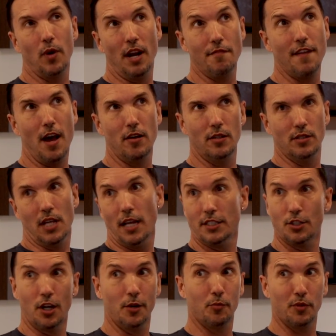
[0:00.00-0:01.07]
what I found is I
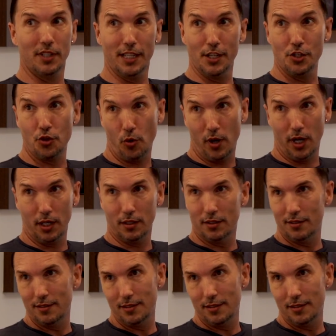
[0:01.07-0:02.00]
started really enjoying